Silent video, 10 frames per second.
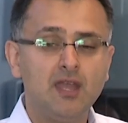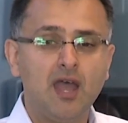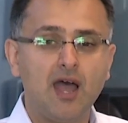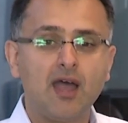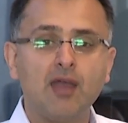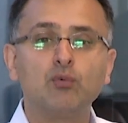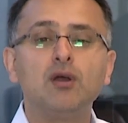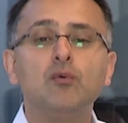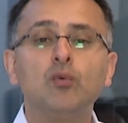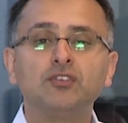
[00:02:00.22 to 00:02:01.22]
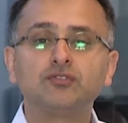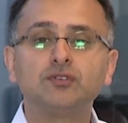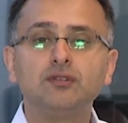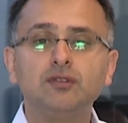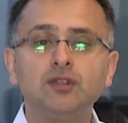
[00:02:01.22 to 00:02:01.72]
and what's
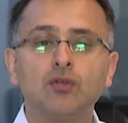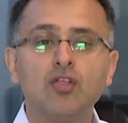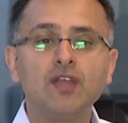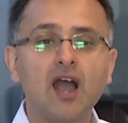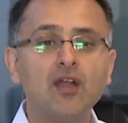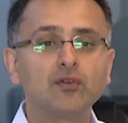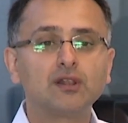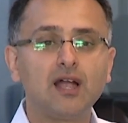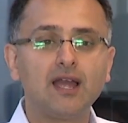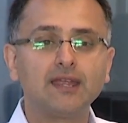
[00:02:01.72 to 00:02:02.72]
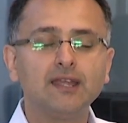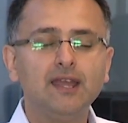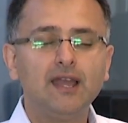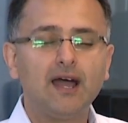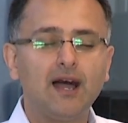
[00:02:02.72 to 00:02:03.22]
the underlying
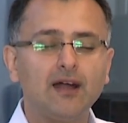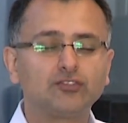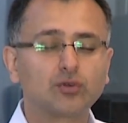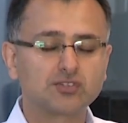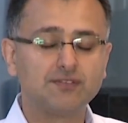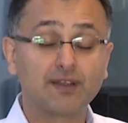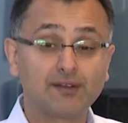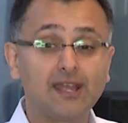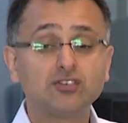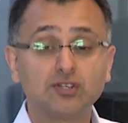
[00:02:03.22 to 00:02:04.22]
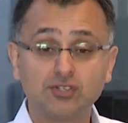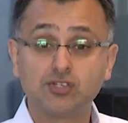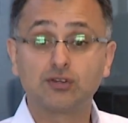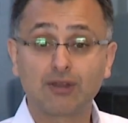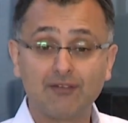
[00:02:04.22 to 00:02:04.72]
source of variation in
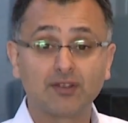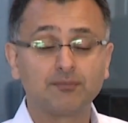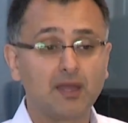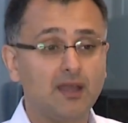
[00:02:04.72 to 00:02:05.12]
geographic